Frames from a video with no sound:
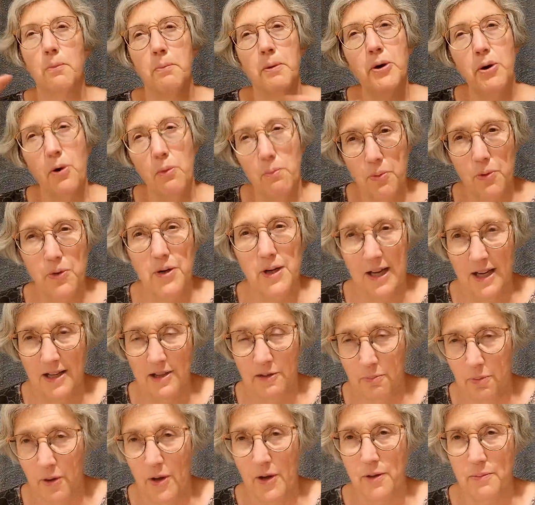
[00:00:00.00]
but not book
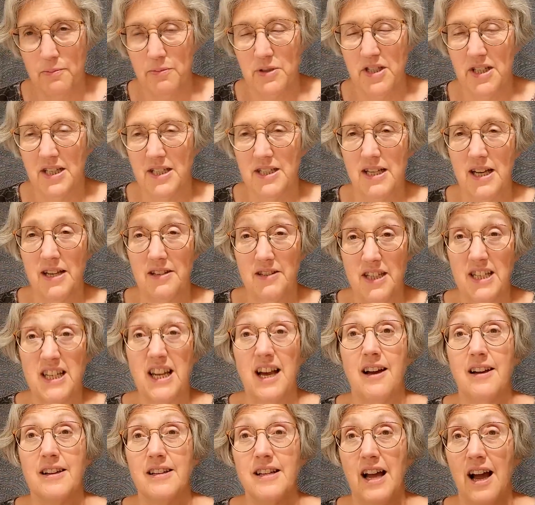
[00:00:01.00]
length poems
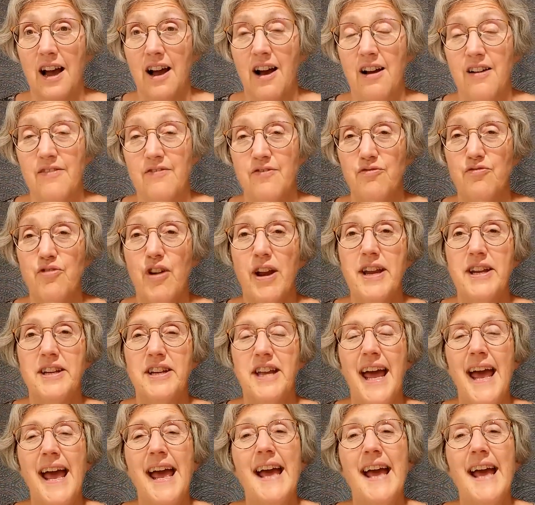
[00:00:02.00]
that I've read